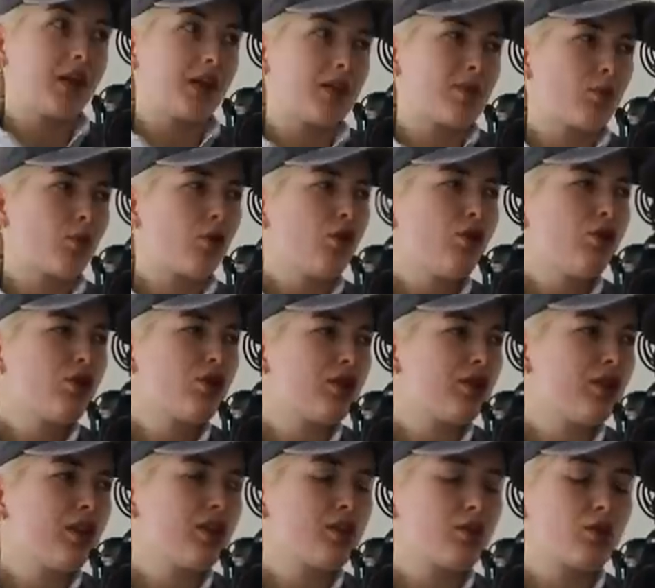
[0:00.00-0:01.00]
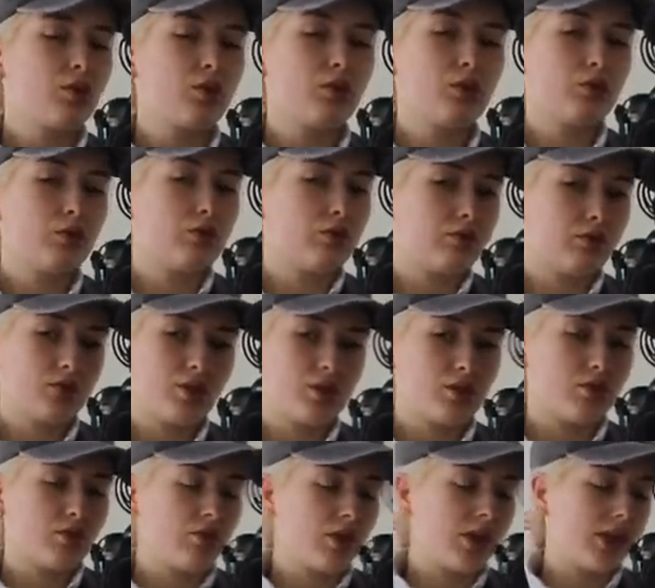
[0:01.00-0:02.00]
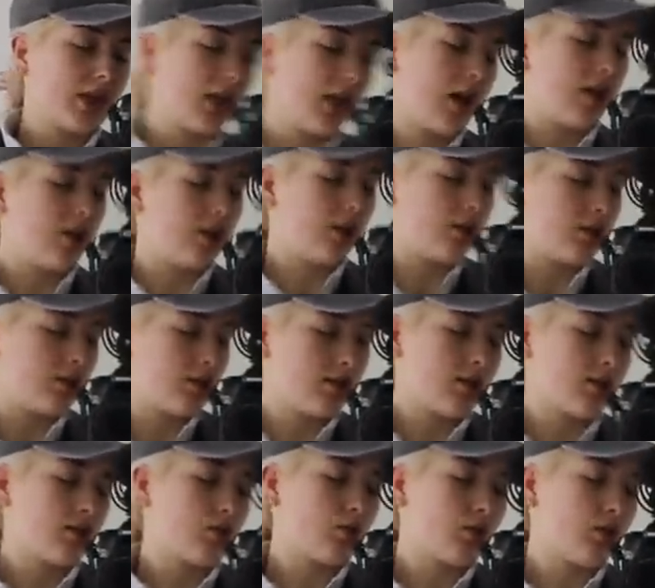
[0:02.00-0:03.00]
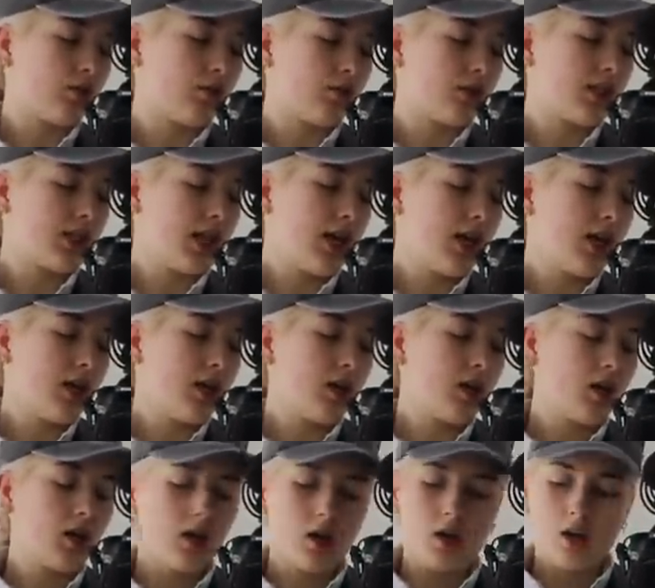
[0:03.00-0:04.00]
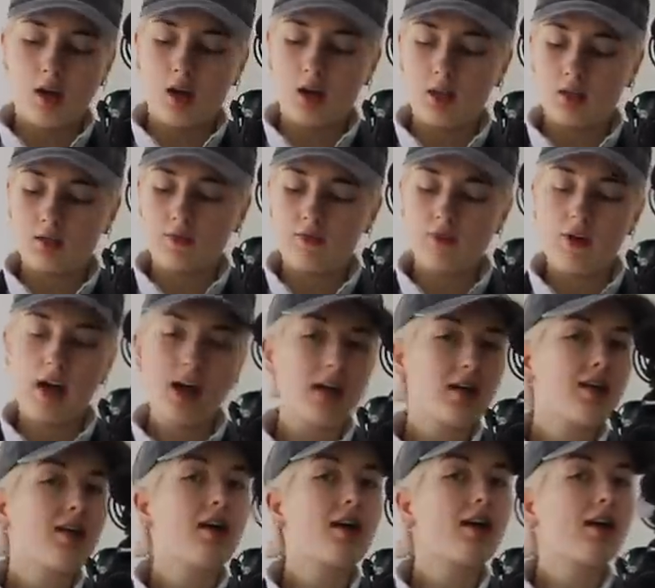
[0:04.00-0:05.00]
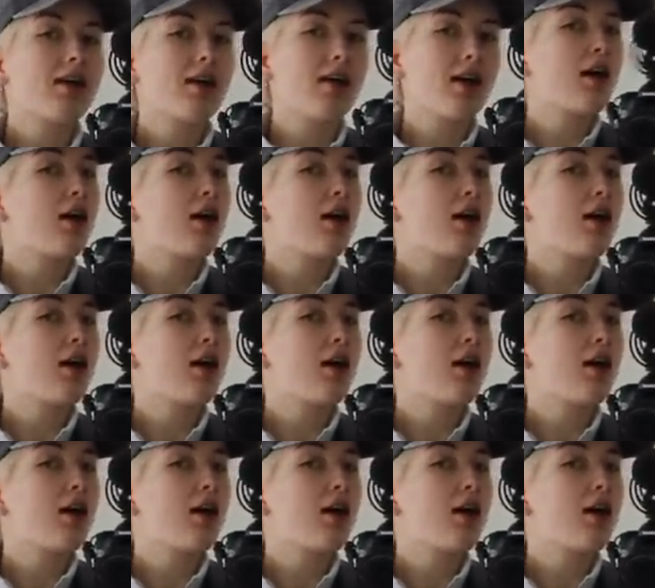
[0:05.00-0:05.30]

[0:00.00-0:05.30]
get some groceries, so just running errands sort of day. It's Friday